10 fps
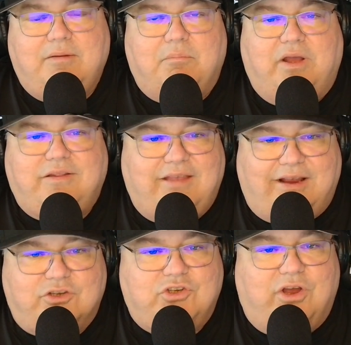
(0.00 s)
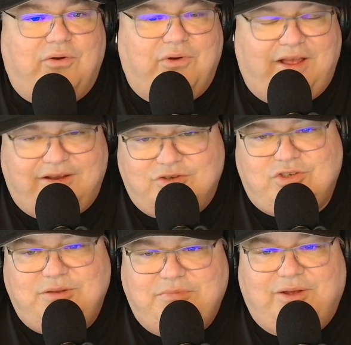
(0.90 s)
Mike Tech Show at
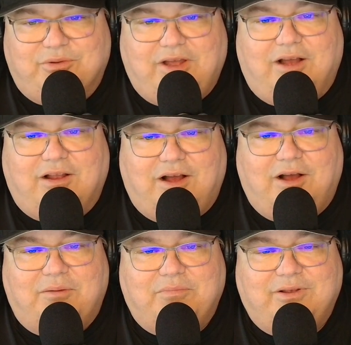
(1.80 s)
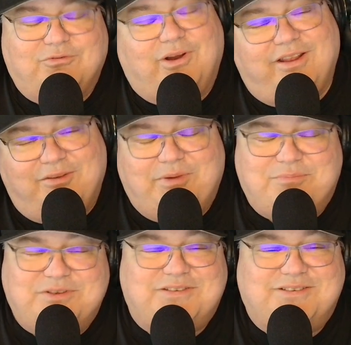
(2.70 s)
gmail.com. It's ready to give my
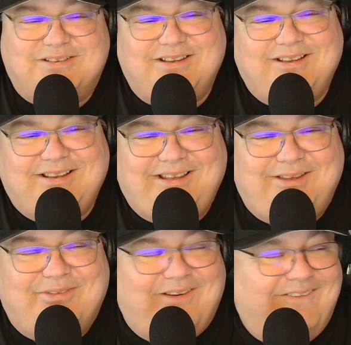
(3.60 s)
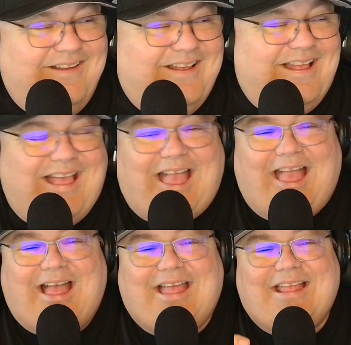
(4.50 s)
business email.
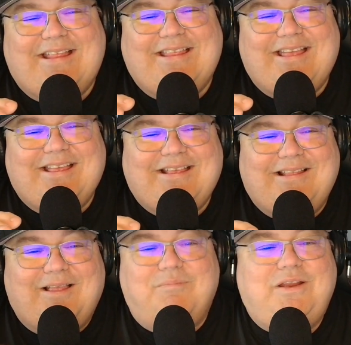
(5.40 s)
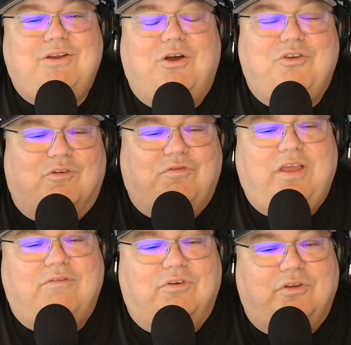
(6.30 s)
And let me know your
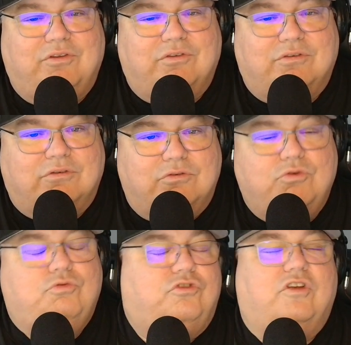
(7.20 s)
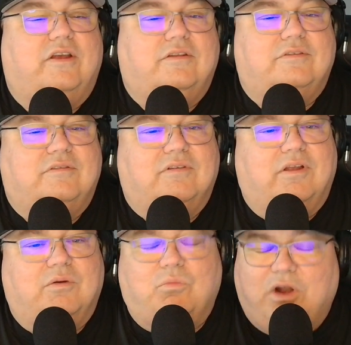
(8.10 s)
favorite news sites.
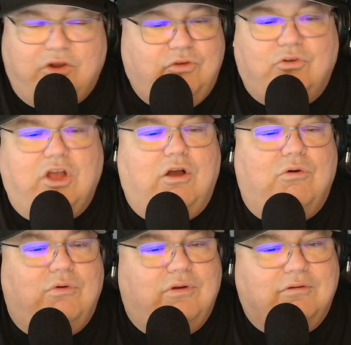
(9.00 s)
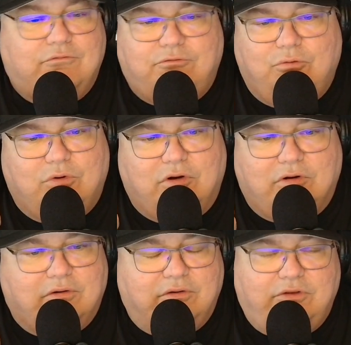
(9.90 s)
Like, where do you go
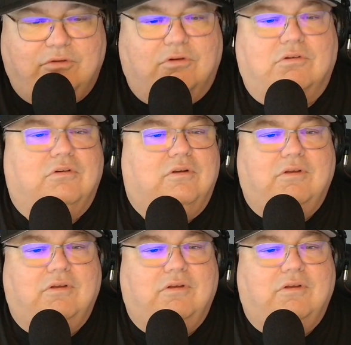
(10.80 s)
for your